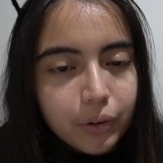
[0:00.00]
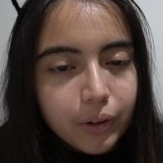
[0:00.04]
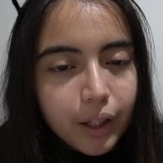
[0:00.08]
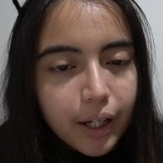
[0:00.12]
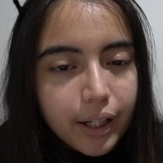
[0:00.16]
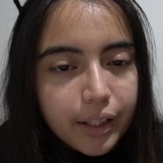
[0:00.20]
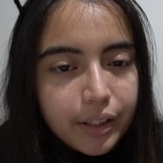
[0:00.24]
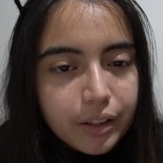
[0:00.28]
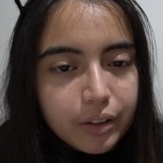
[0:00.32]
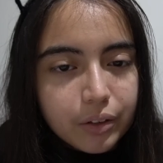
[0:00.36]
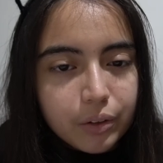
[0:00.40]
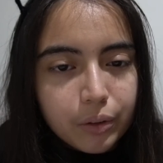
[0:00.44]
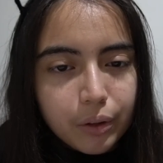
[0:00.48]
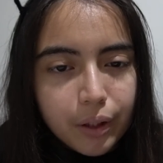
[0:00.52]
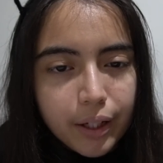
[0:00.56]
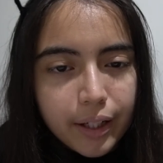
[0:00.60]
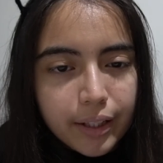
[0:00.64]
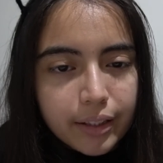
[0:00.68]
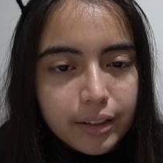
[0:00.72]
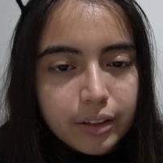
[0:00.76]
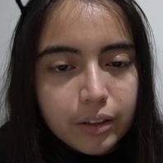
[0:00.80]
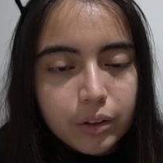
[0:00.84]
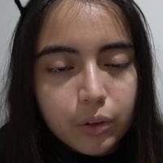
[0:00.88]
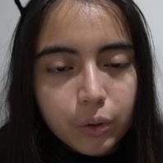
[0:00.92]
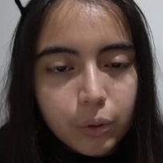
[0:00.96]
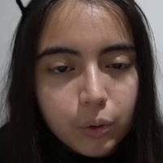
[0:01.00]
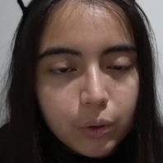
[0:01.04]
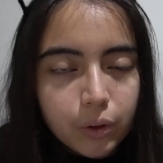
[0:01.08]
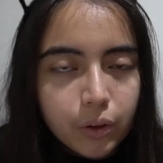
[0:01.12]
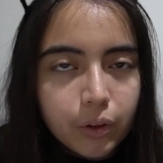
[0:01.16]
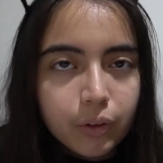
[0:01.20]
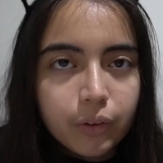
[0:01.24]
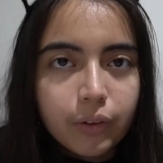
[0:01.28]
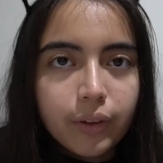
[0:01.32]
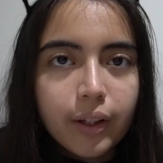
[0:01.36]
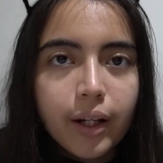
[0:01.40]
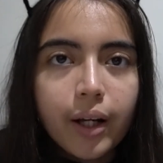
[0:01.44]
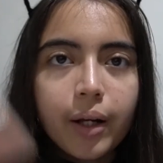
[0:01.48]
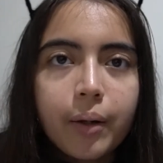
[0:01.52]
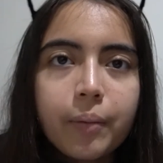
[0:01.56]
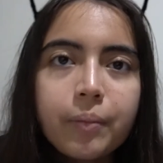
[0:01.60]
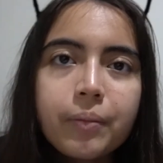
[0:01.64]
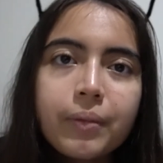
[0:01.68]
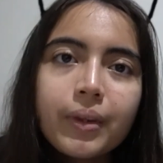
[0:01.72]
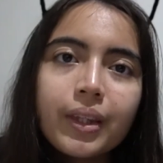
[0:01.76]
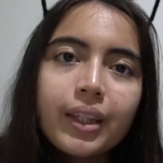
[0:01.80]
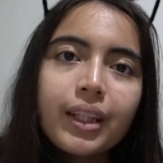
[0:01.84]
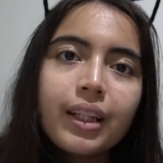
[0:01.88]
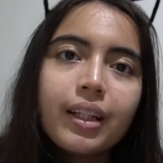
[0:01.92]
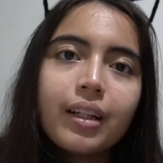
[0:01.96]
tired to like scold you today.
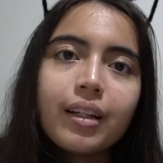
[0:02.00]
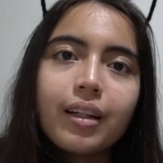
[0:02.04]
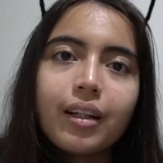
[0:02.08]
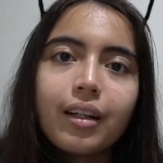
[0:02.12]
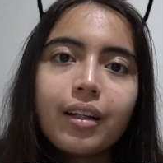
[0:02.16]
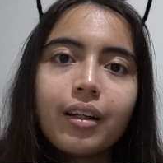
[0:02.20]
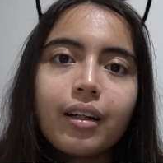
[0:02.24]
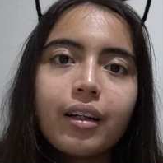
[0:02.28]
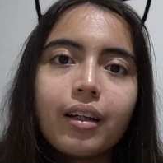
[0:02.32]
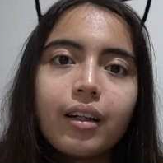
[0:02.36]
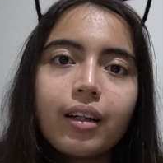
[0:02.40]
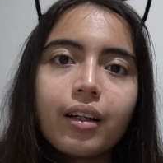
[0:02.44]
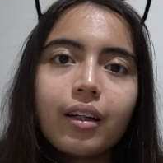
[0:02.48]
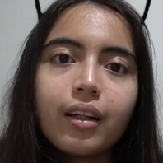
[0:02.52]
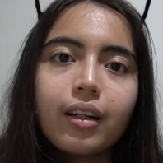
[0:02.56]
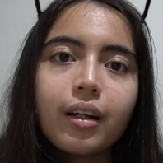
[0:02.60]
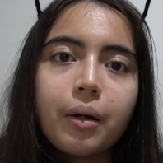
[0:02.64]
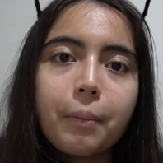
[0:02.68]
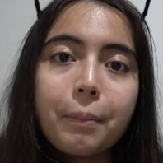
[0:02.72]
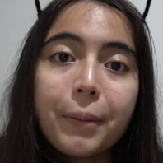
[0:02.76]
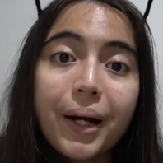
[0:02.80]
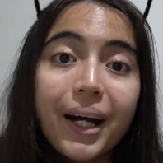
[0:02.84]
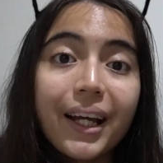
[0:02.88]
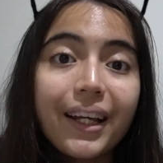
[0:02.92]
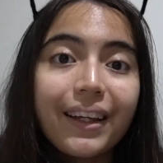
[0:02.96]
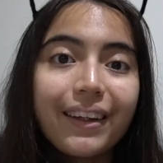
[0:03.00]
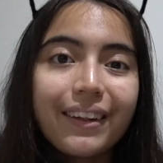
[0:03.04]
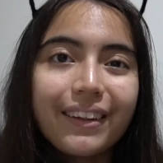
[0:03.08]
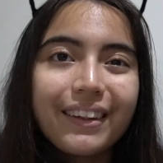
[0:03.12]
Bye.